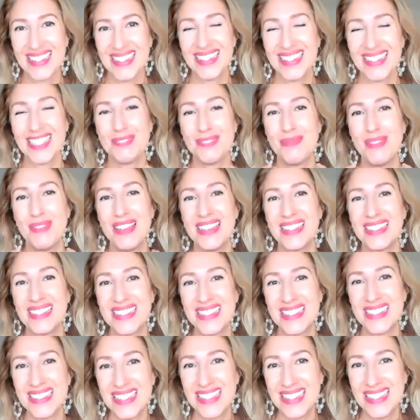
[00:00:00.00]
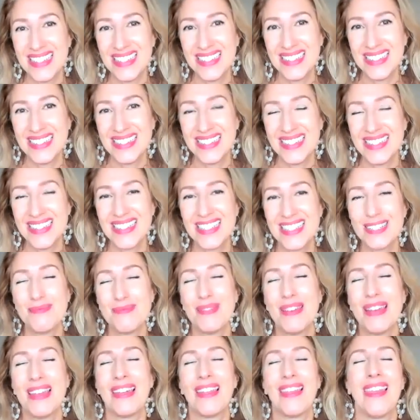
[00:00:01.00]
Just being seen, just
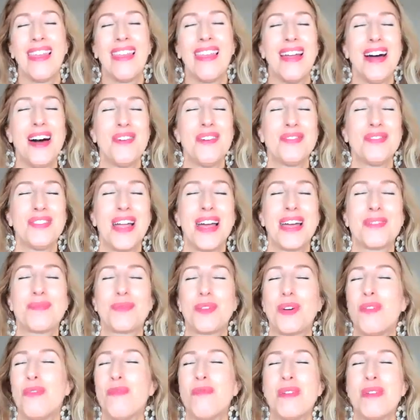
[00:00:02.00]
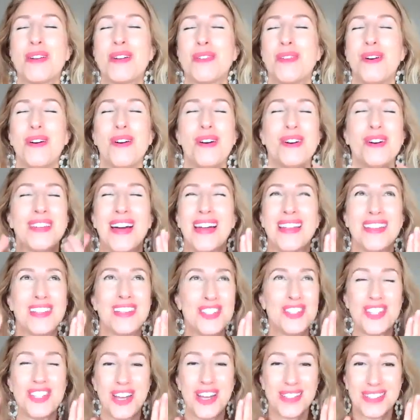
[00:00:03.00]
being loved, like, oh my God, I
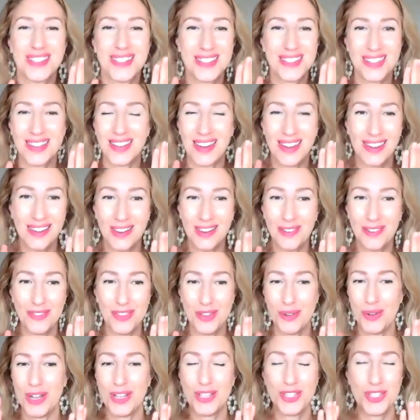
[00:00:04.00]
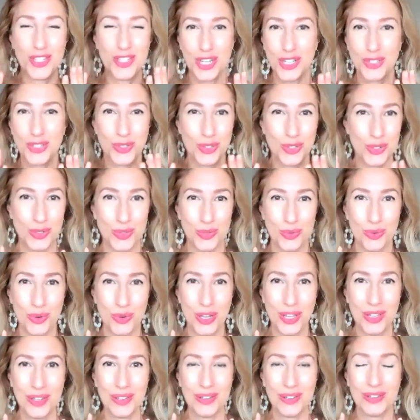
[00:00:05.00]
just love you. I just adore
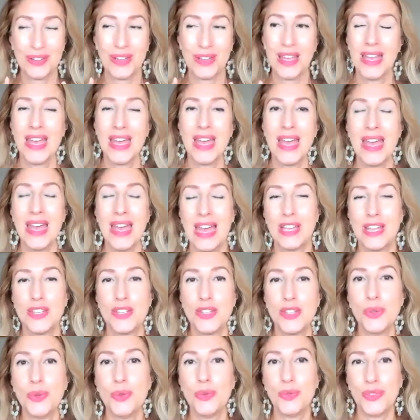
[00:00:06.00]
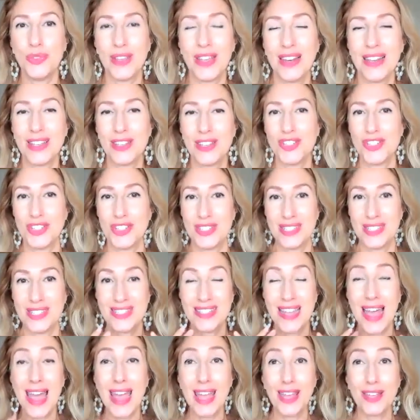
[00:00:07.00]
you. And you feeling just
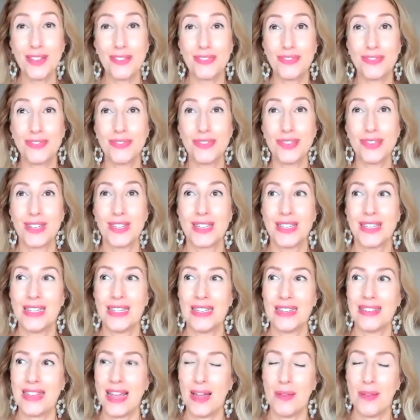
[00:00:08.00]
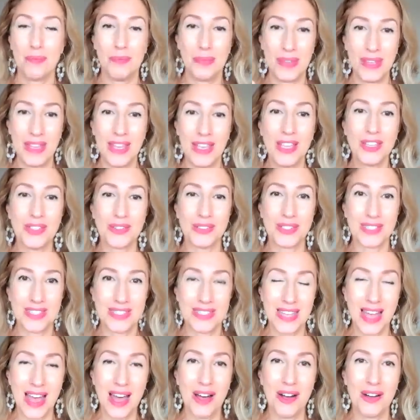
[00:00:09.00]
safe that being
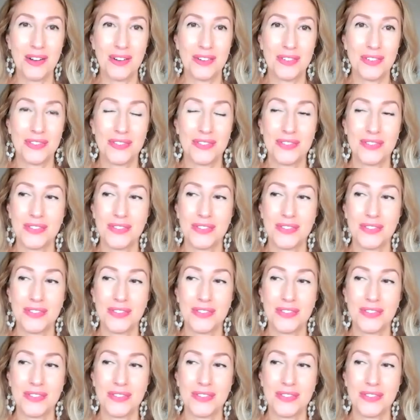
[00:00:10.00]
yourself